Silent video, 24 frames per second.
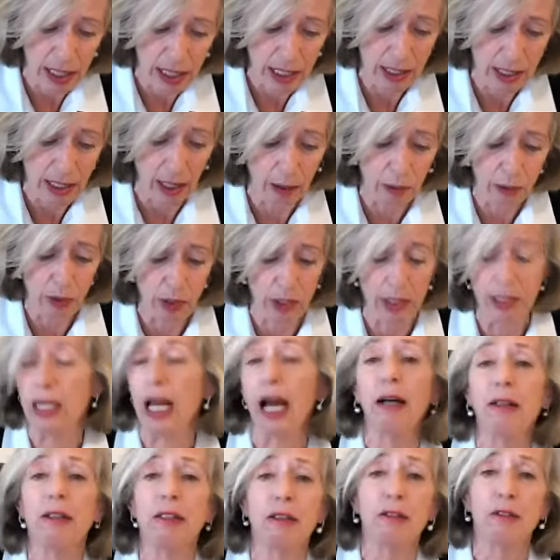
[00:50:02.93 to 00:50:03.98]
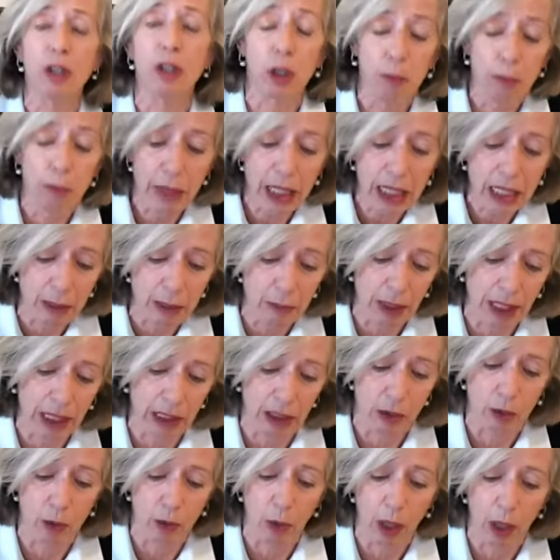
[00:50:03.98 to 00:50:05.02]
his country's active commitment
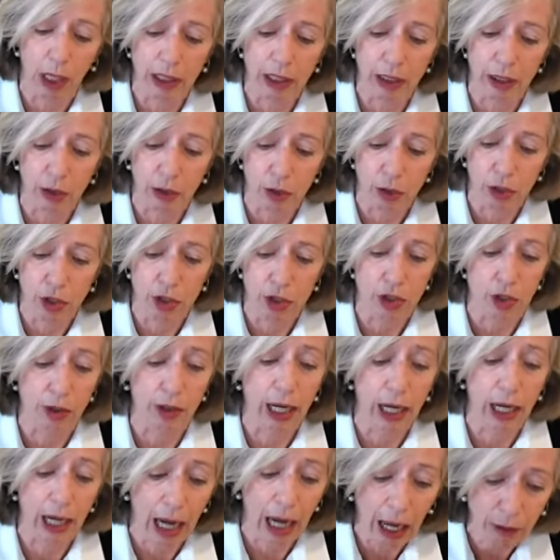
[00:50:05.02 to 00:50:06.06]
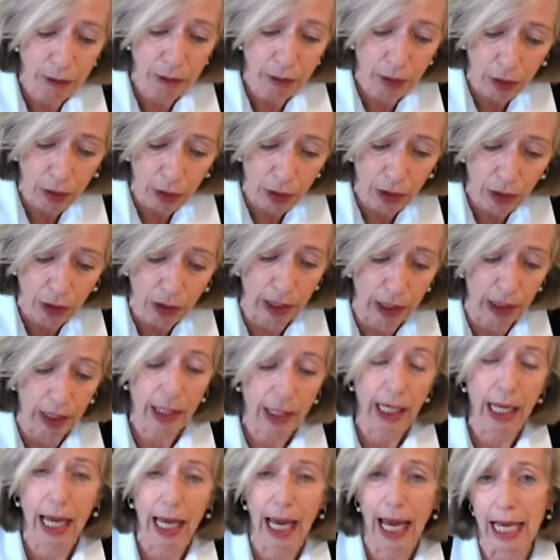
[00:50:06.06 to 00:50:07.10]
to quality education and lifelong learning
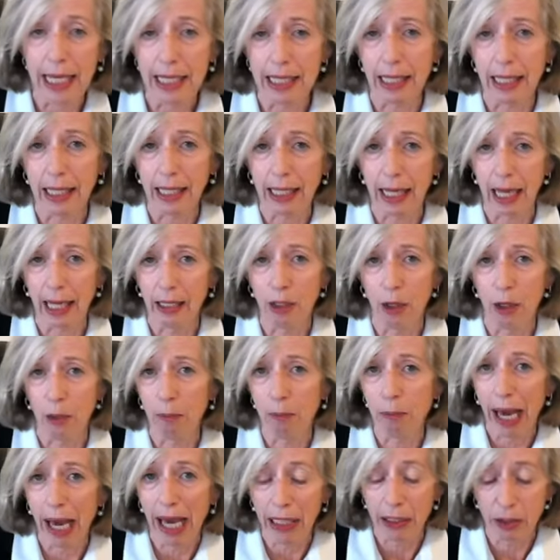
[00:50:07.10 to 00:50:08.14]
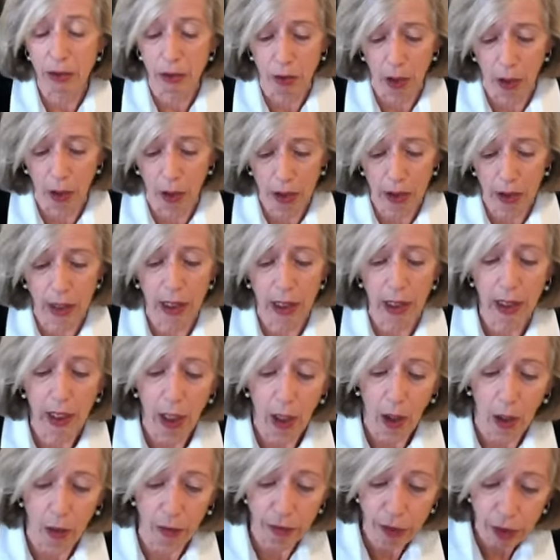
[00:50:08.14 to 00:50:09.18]
as the kind of bedrock
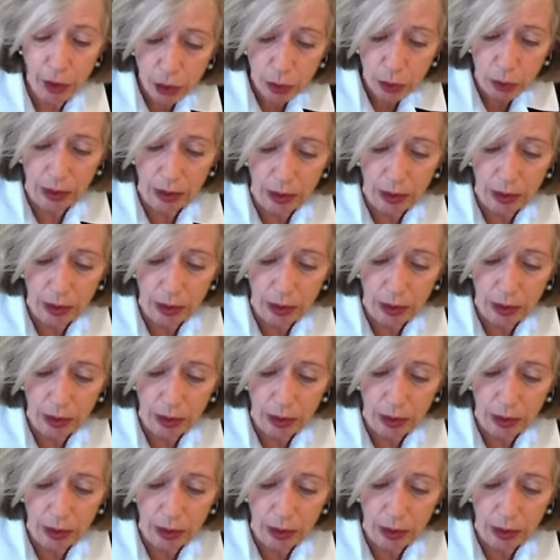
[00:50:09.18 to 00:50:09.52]
of a new